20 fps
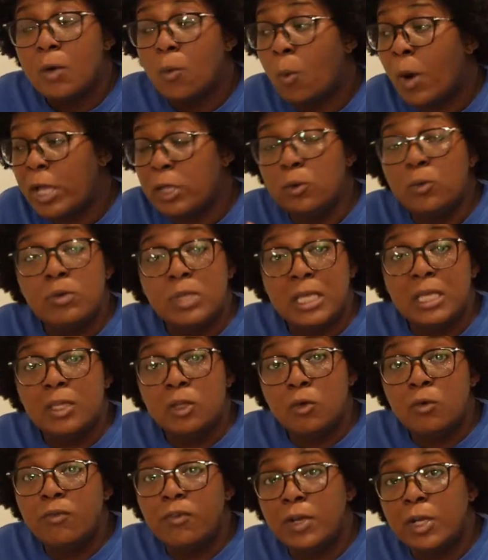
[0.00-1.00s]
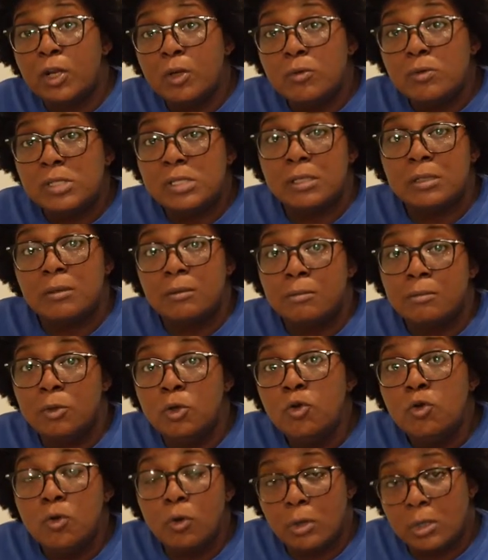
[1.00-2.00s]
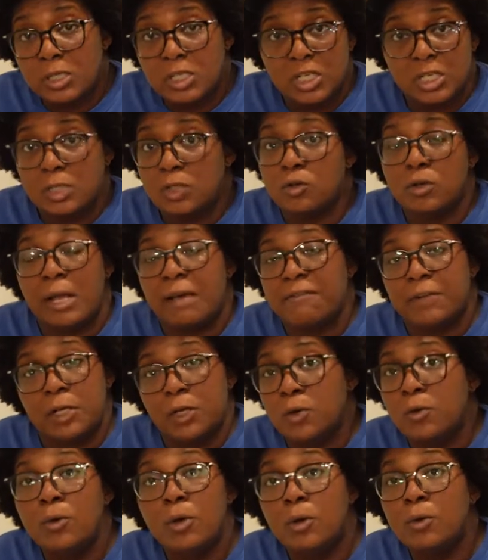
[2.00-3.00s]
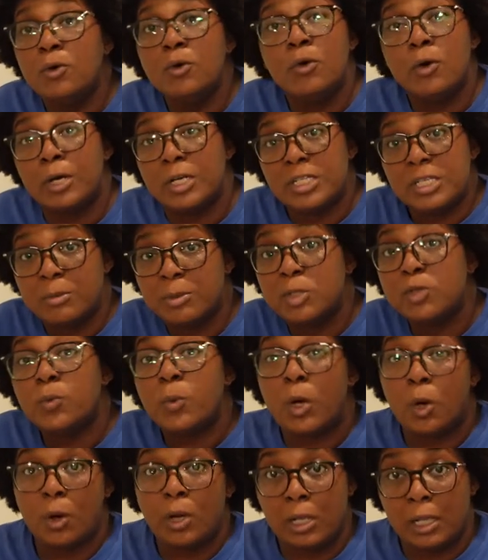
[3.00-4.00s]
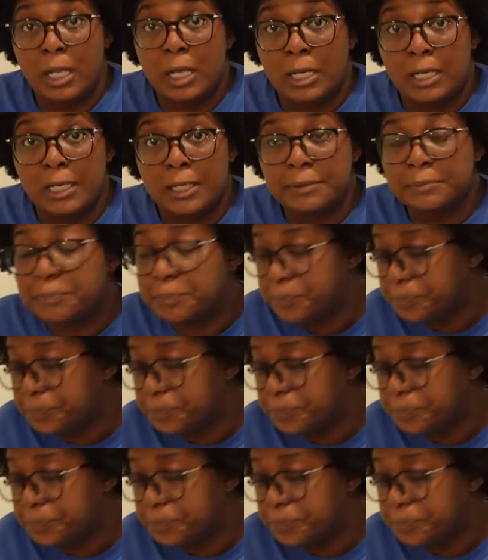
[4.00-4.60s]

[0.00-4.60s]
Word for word: Why you think you finna do some New York shit you're not finna do no New York shit bitch we're going to London